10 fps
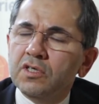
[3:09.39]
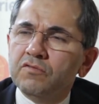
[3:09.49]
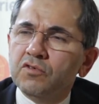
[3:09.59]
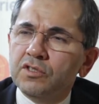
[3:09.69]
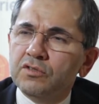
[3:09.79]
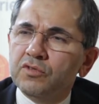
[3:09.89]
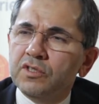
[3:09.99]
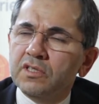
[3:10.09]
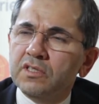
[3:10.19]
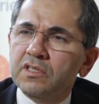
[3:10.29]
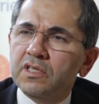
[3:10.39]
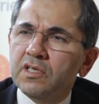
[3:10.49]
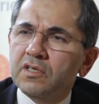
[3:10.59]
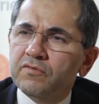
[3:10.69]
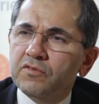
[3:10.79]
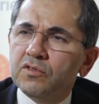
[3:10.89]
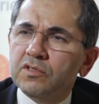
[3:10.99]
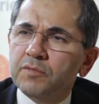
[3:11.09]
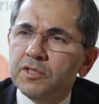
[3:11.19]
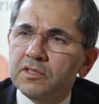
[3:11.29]
work together for
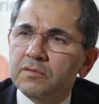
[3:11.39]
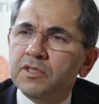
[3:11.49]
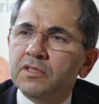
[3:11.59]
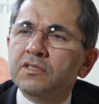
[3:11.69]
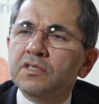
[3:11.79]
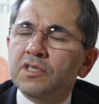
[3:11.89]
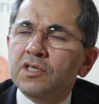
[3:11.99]
the betterment